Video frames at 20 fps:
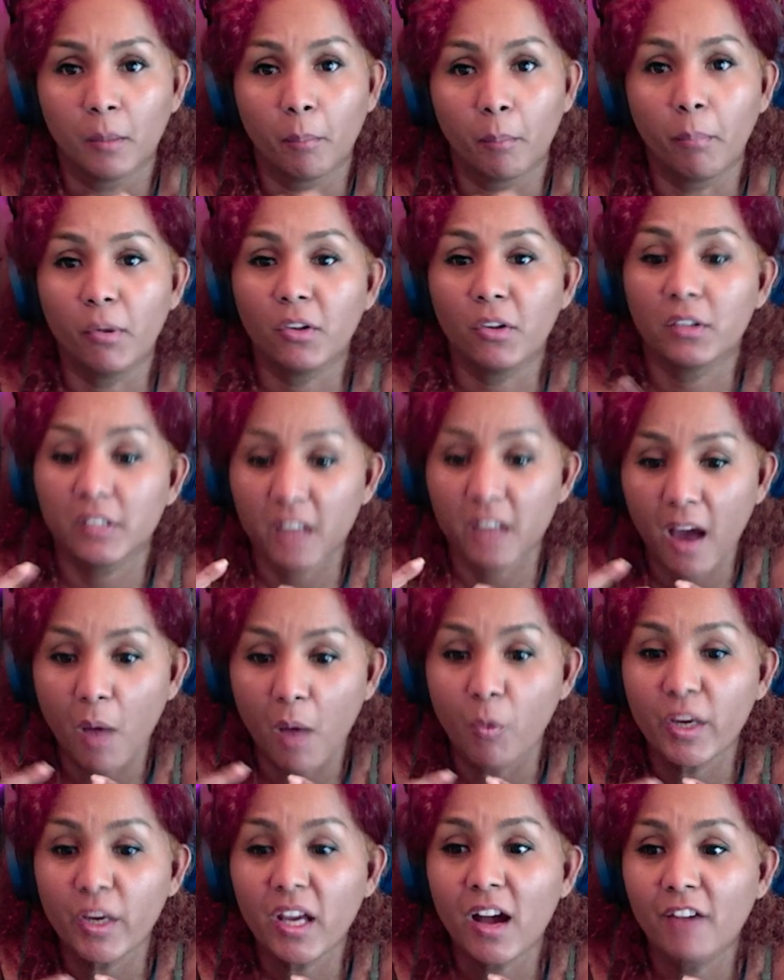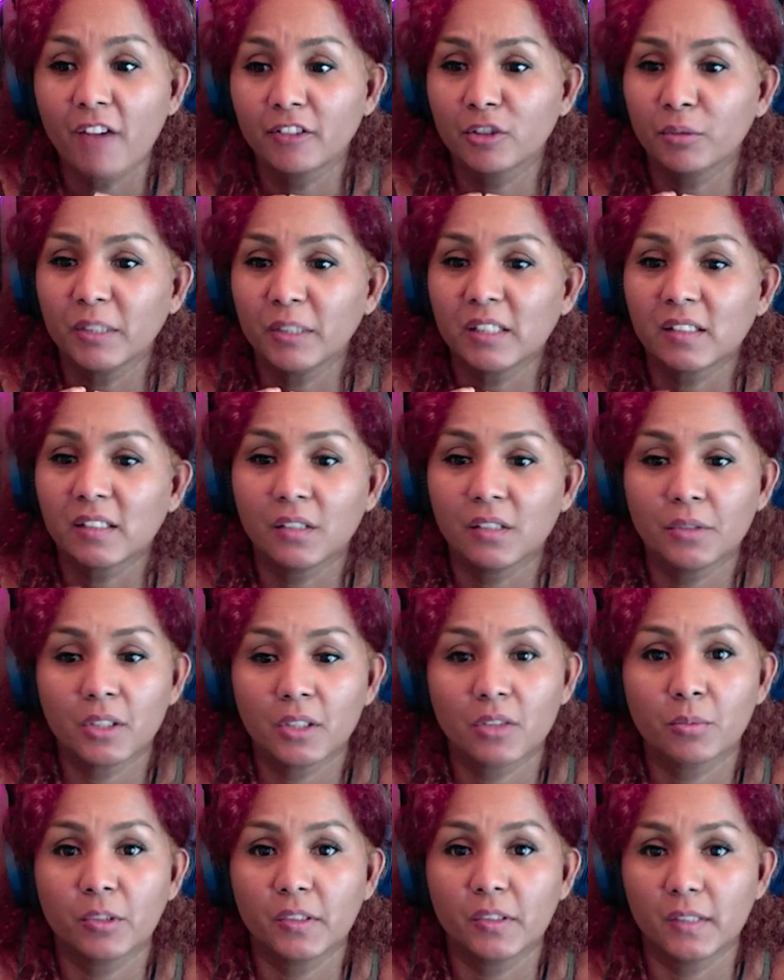But yeah, we have to be
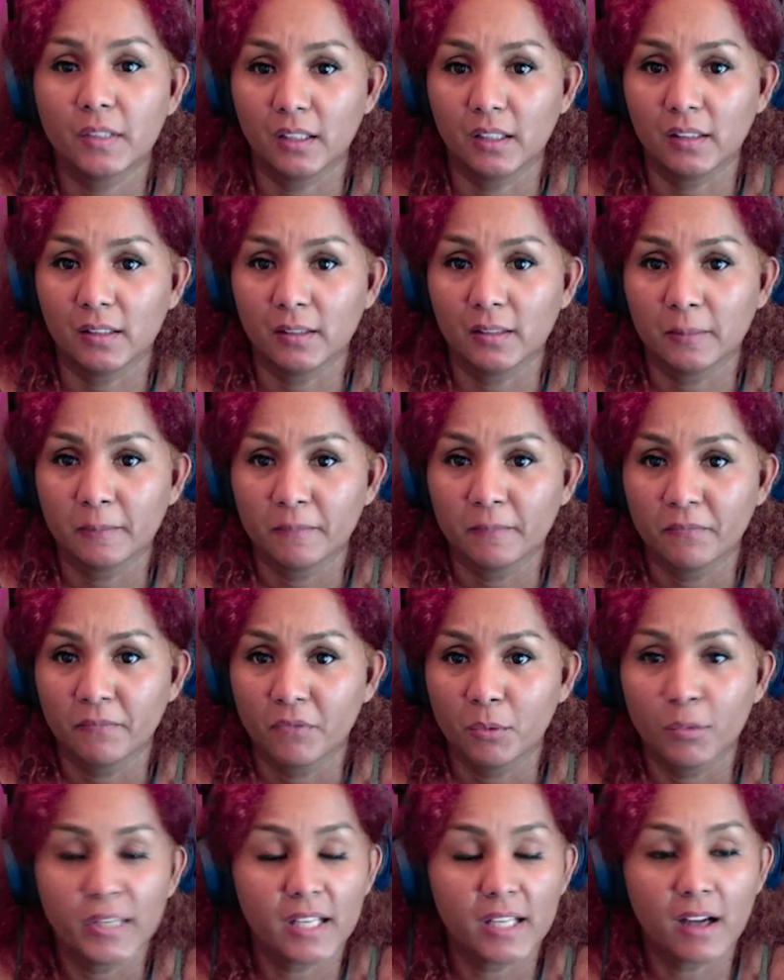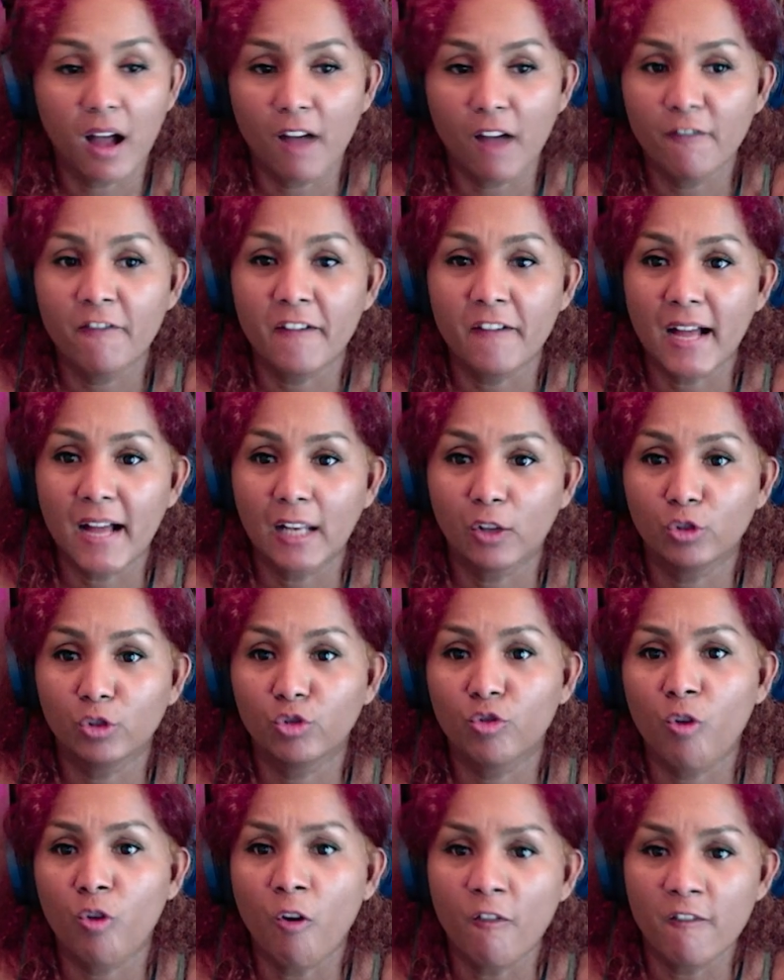serious with this. We can't follow to
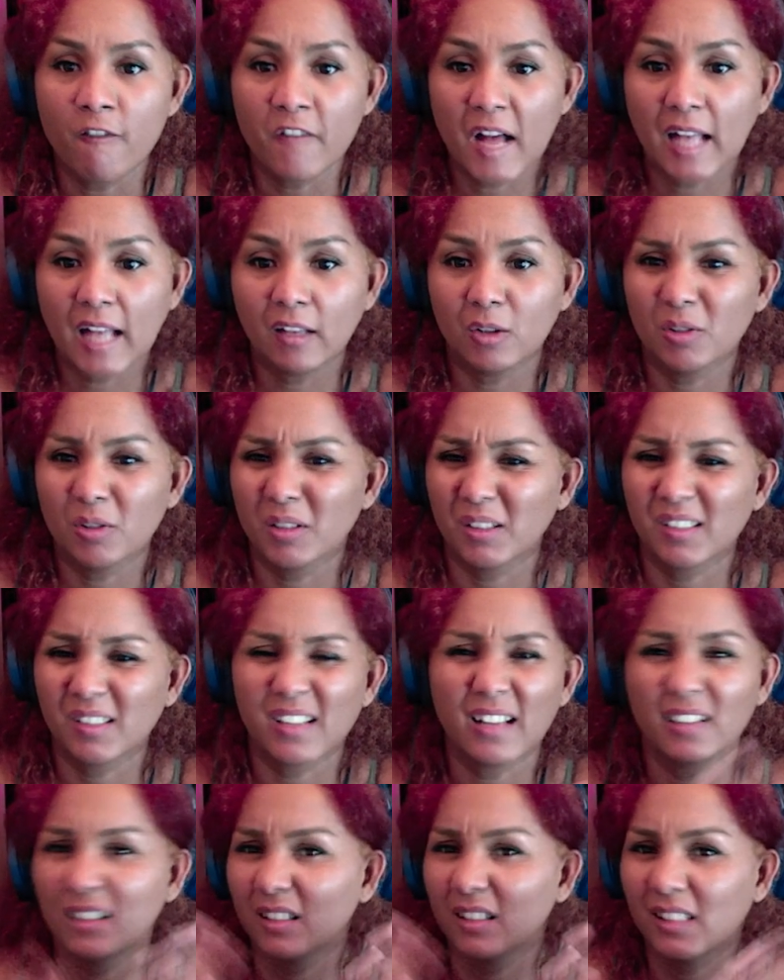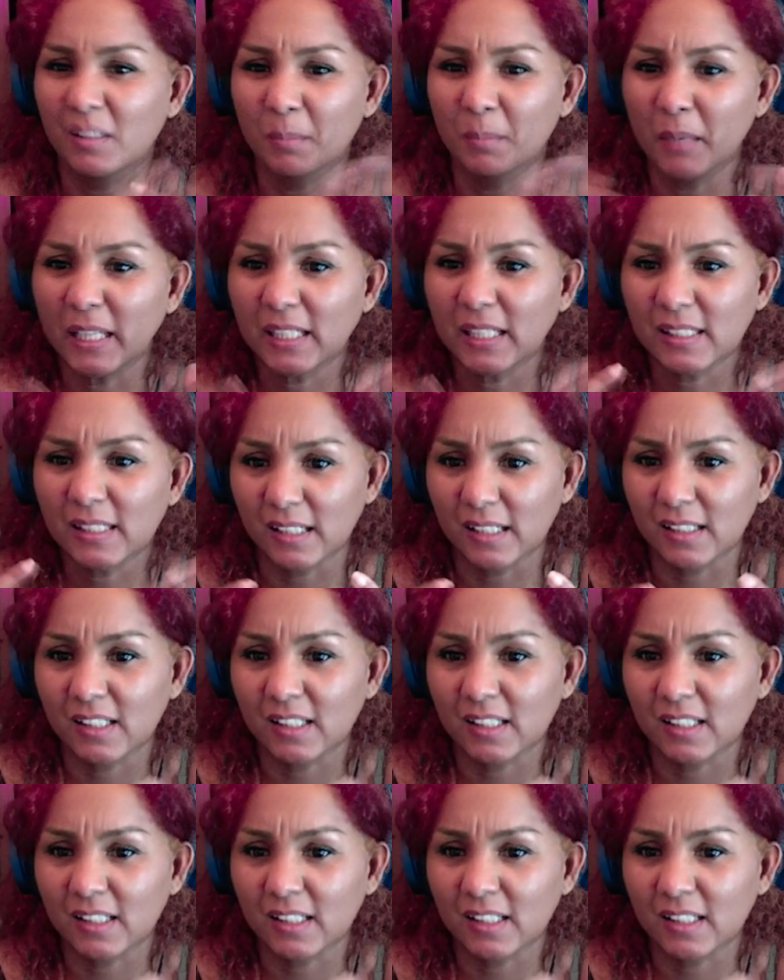unfollow because that doesn't make sense.